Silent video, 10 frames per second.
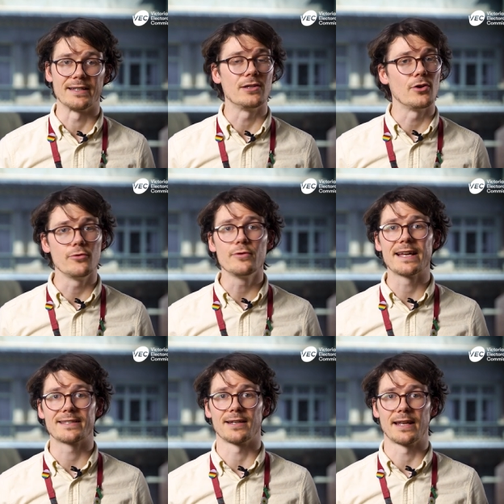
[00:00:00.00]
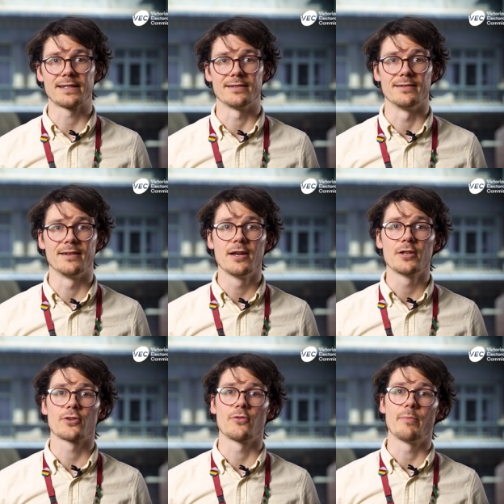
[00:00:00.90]
in who gets elected,
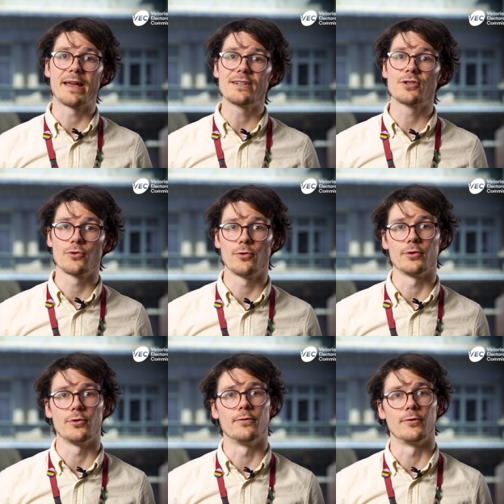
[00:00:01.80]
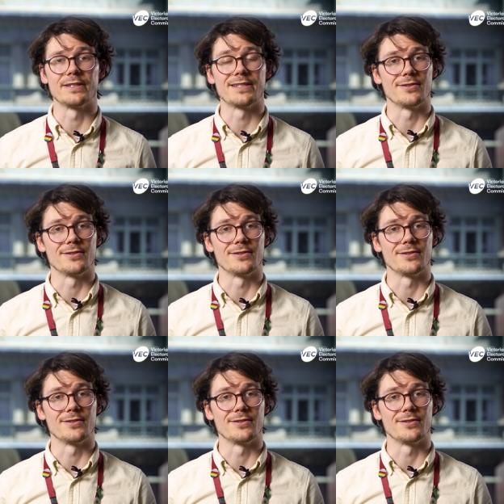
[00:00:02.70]
so make sure your voice